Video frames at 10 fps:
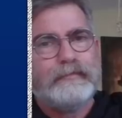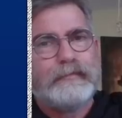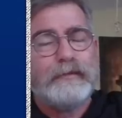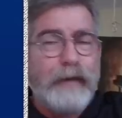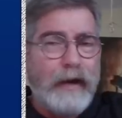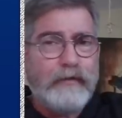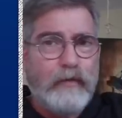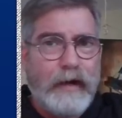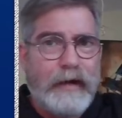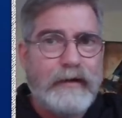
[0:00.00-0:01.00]
And by the
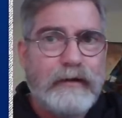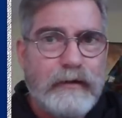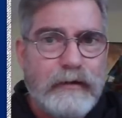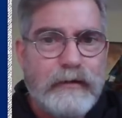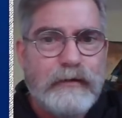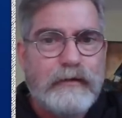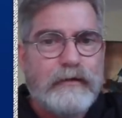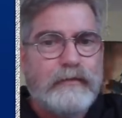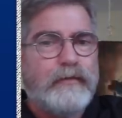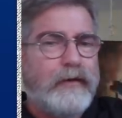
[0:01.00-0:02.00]
way,
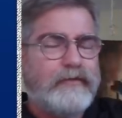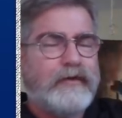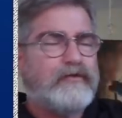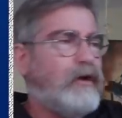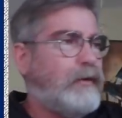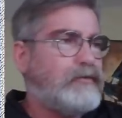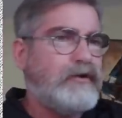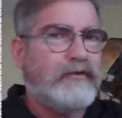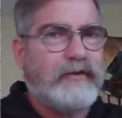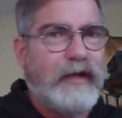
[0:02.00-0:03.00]
President Trump
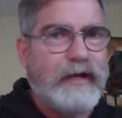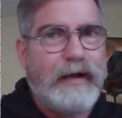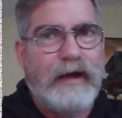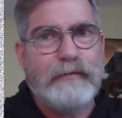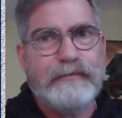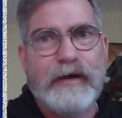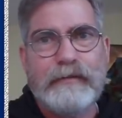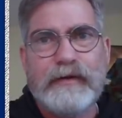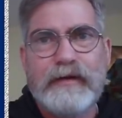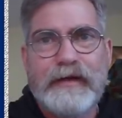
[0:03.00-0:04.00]
just came out
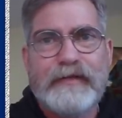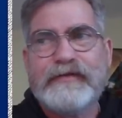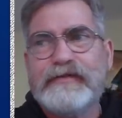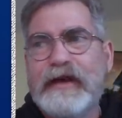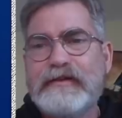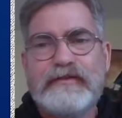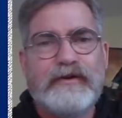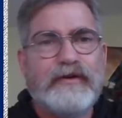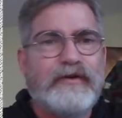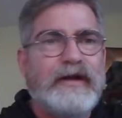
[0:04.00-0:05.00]
publicly and said,
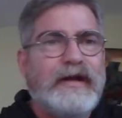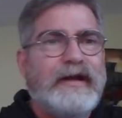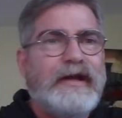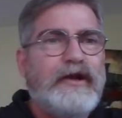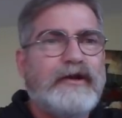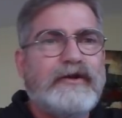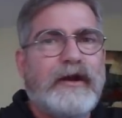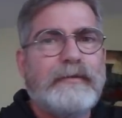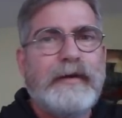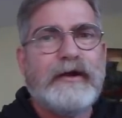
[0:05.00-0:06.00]
too, he'd have
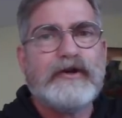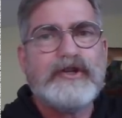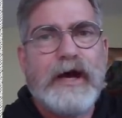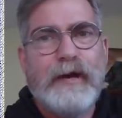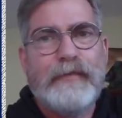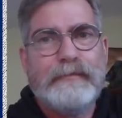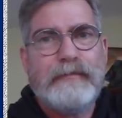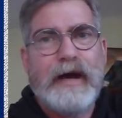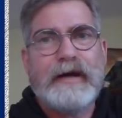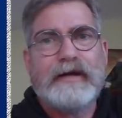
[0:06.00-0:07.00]
done a better job than
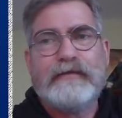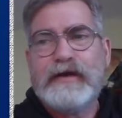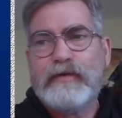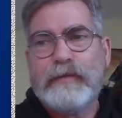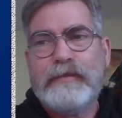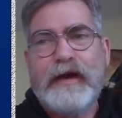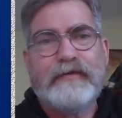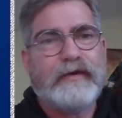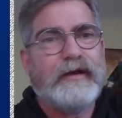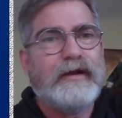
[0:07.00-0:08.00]
Biden if he were
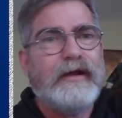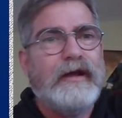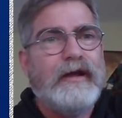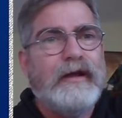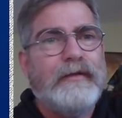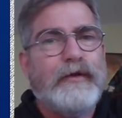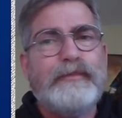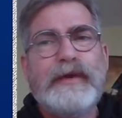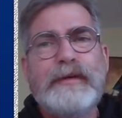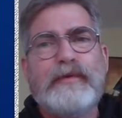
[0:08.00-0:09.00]
president. The
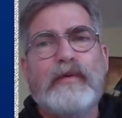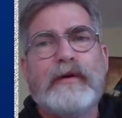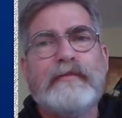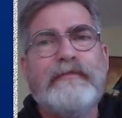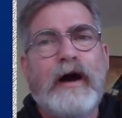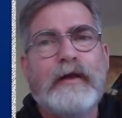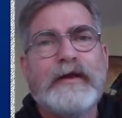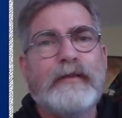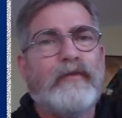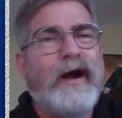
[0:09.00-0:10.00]
people would have followed
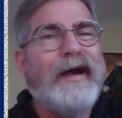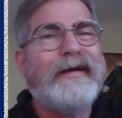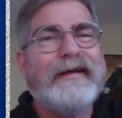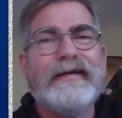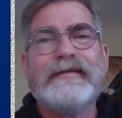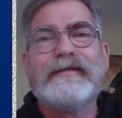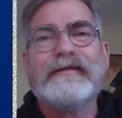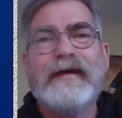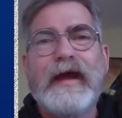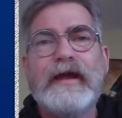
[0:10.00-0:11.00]
him right into
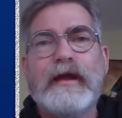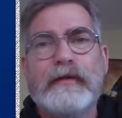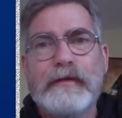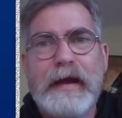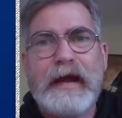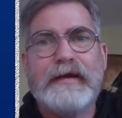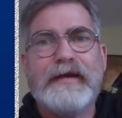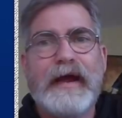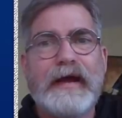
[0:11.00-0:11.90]
taking the mandate.